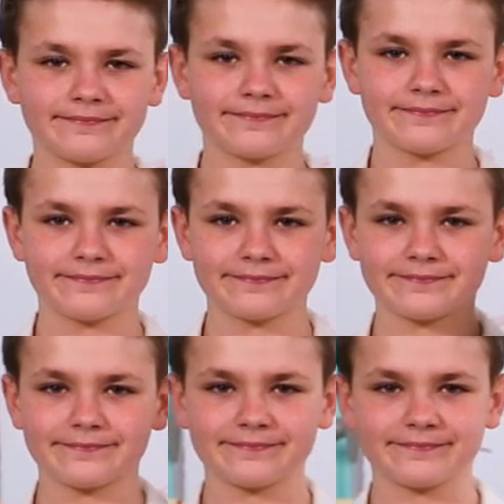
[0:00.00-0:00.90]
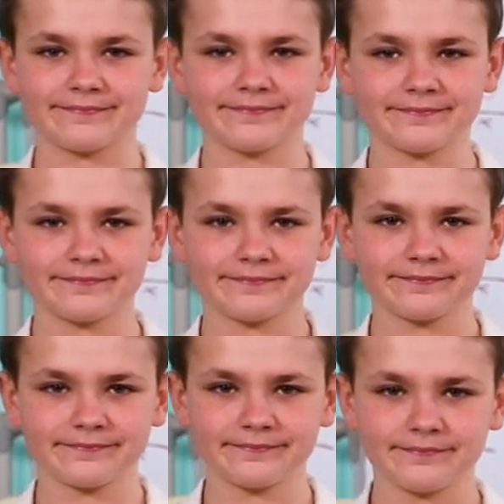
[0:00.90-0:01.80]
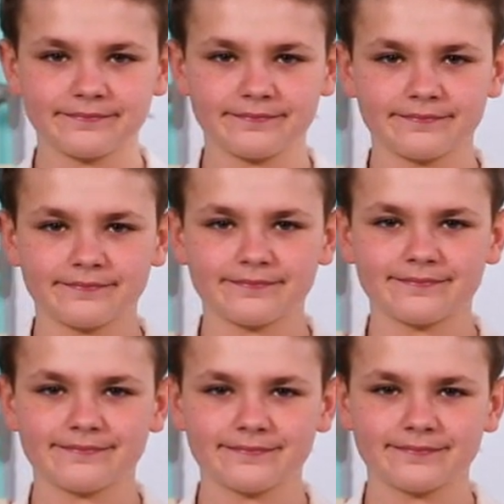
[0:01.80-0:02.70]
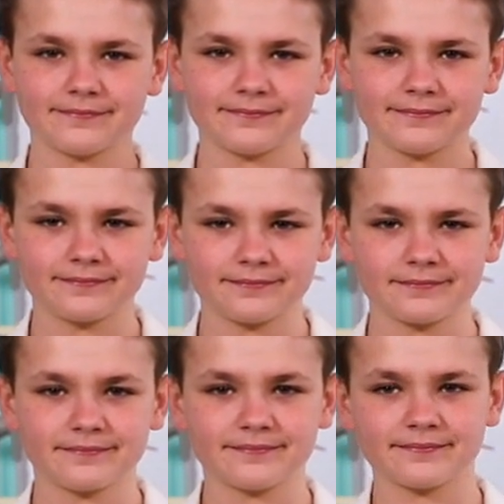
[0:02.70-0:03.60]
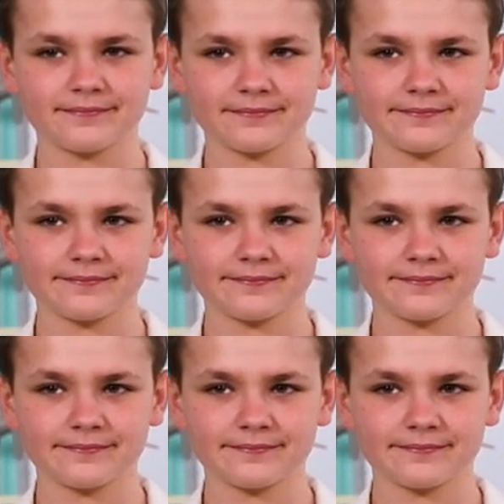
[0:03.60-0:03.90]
(silent)